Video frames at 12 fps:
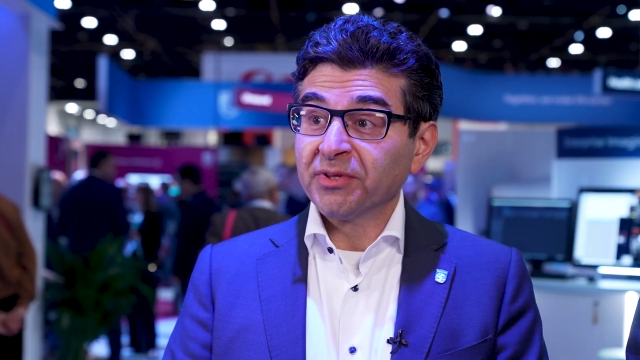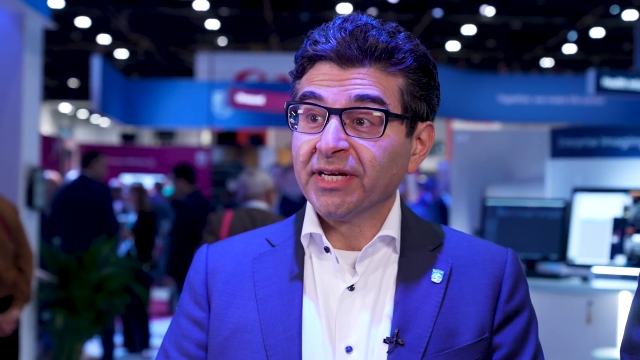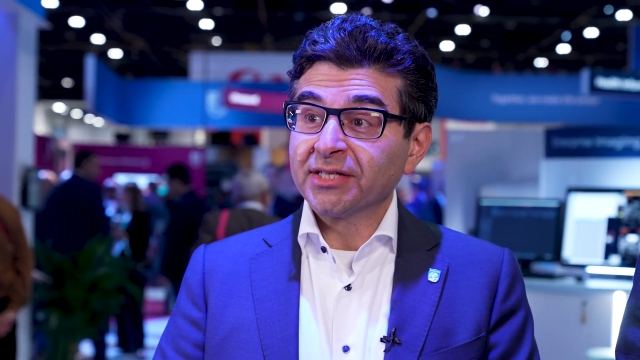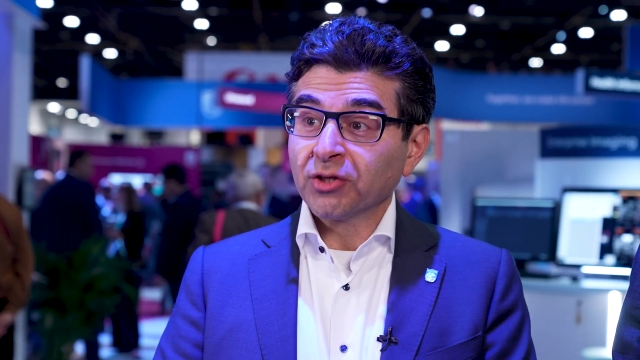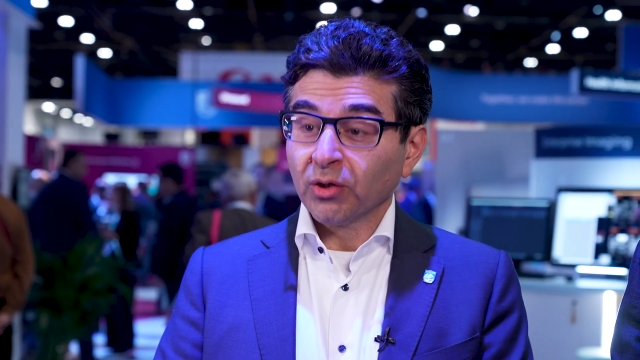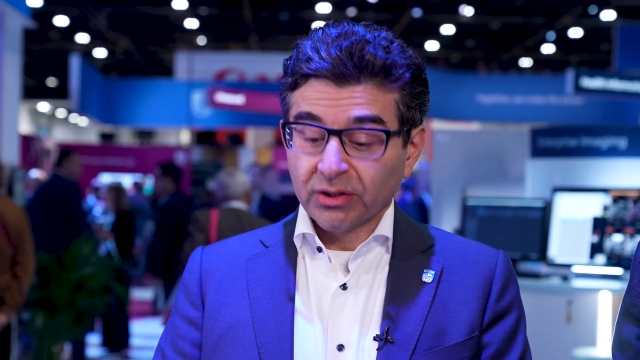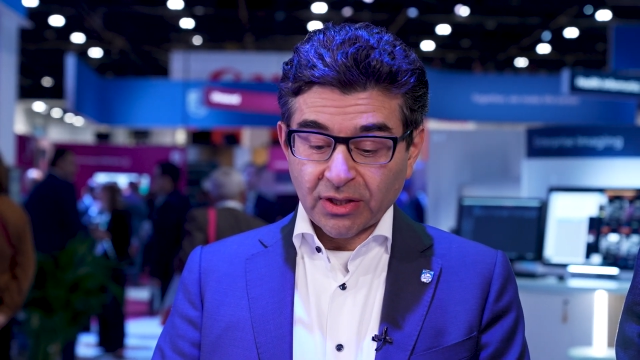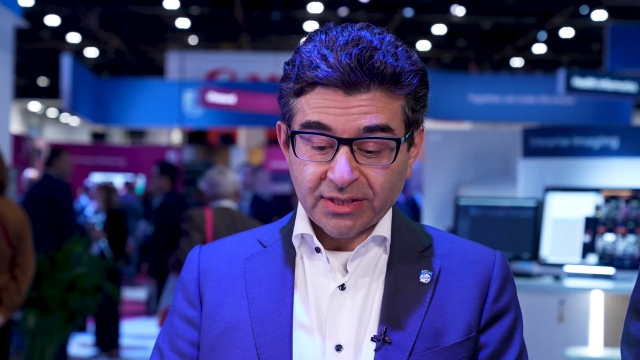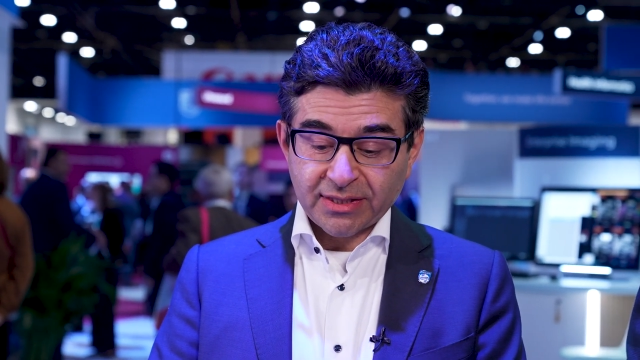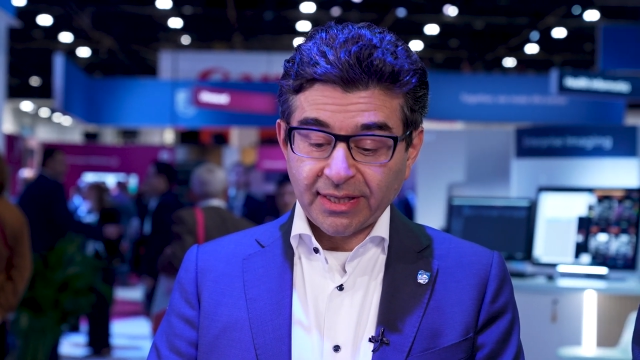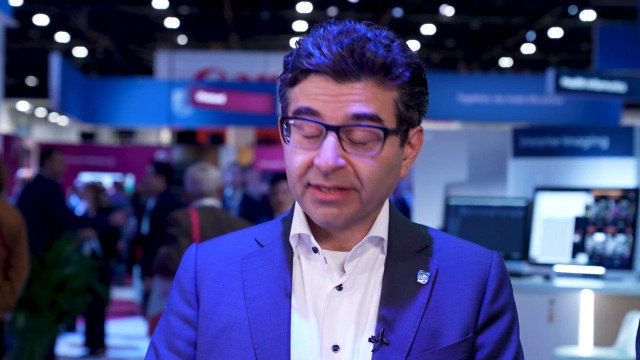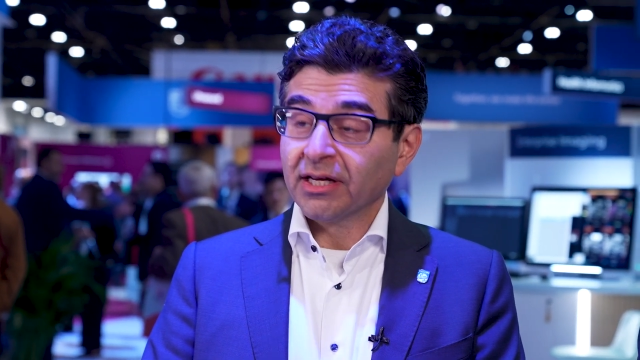They told
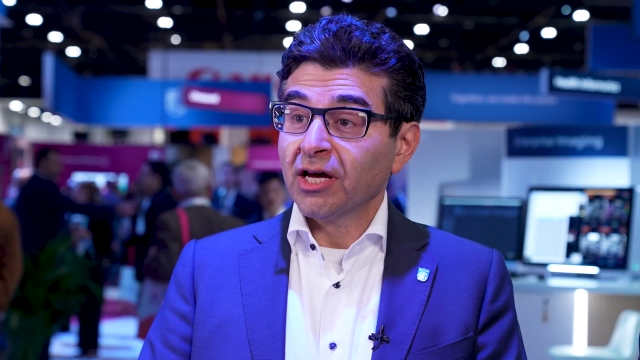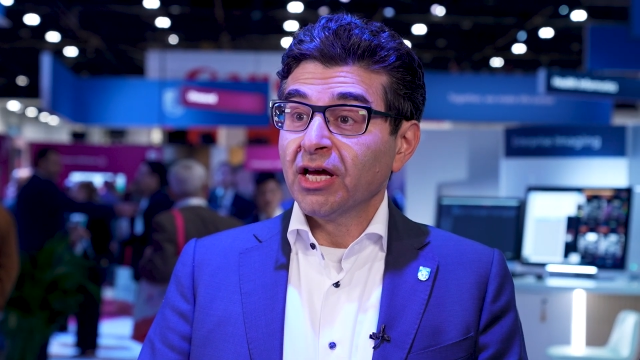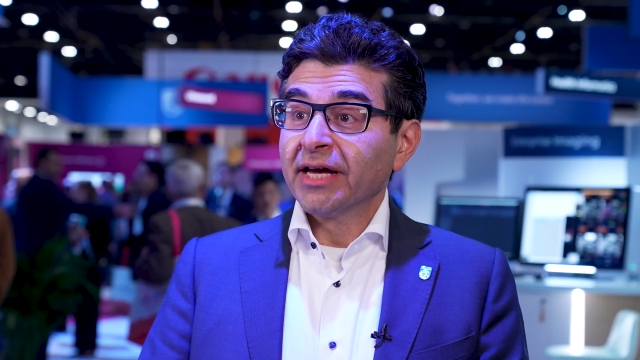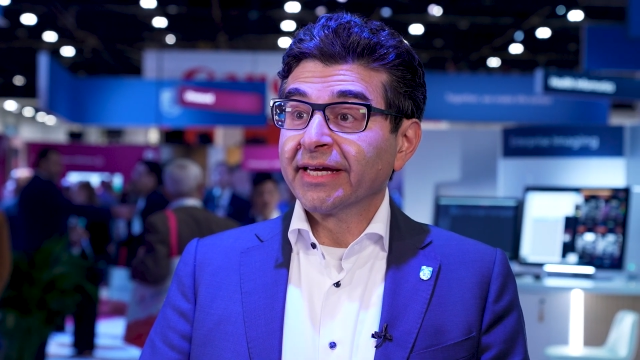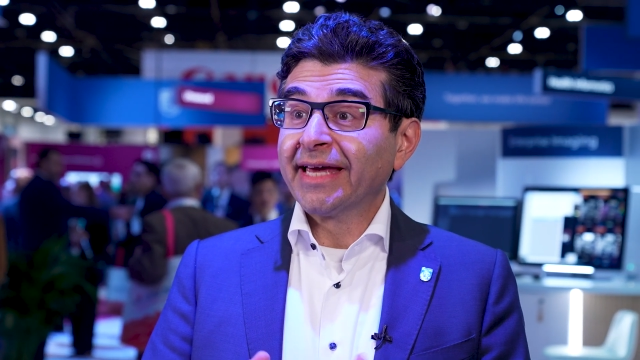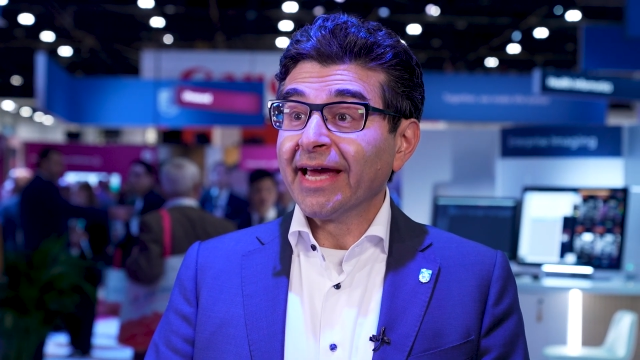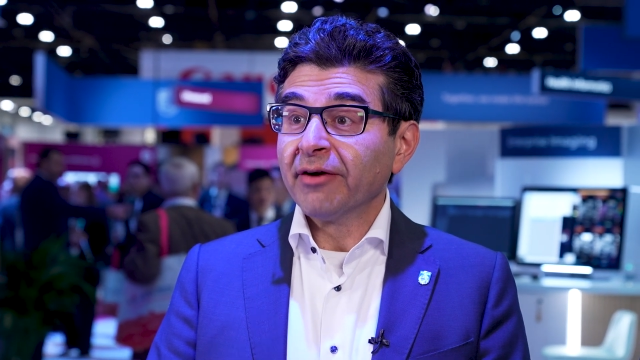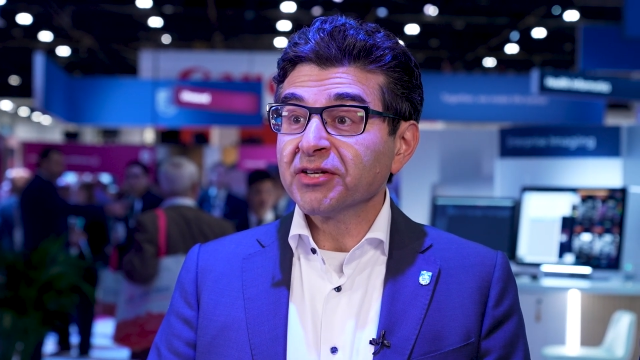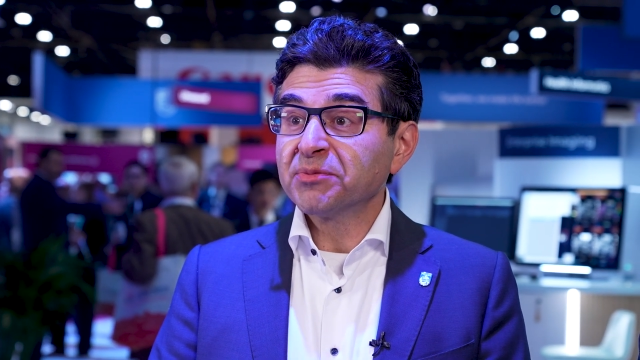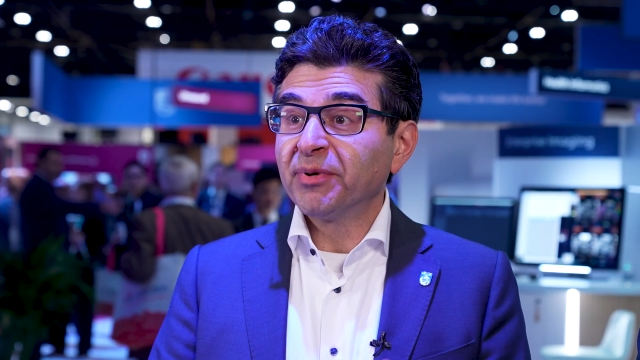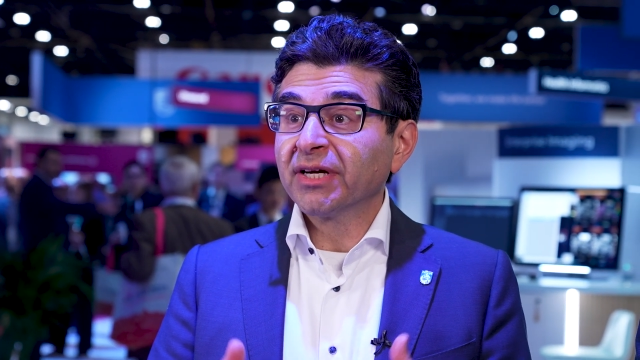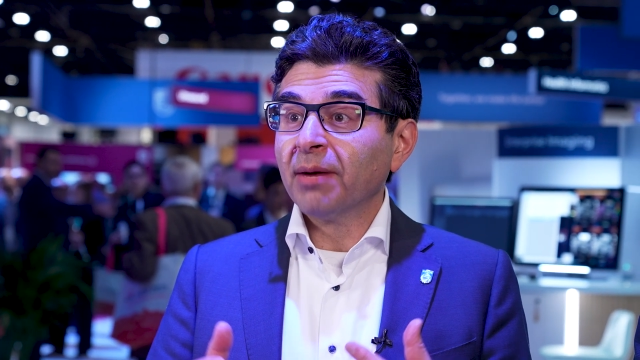us that care
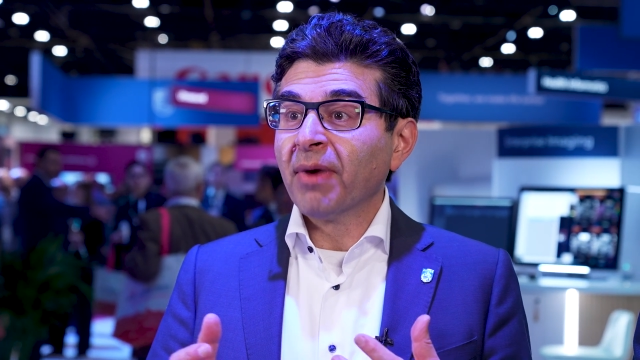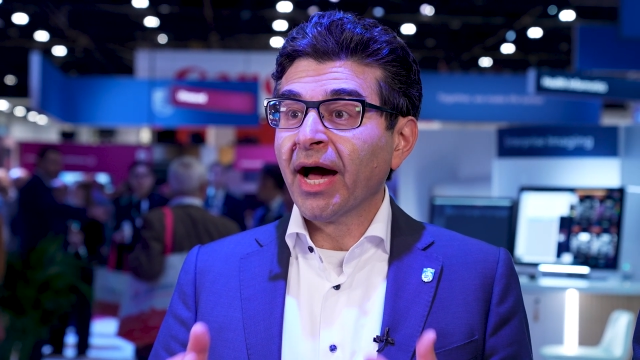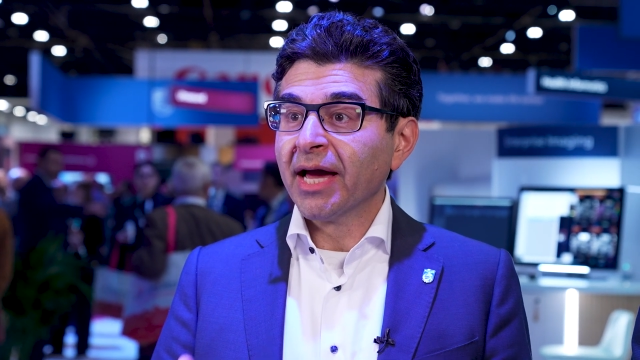has become